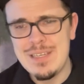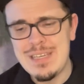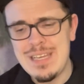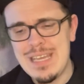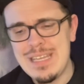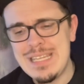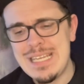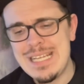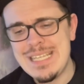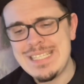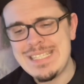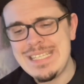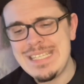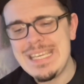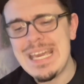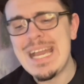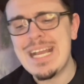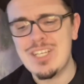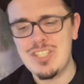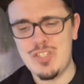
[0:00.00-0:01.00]
and that is The
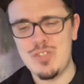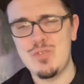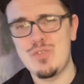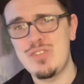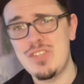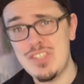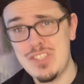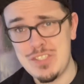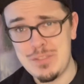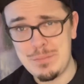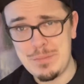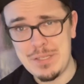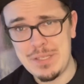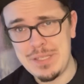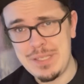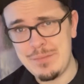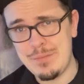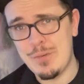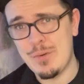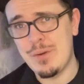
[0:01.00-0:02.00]
Exorcist
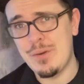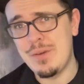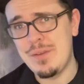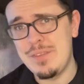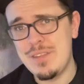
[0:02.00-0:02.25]
Believer.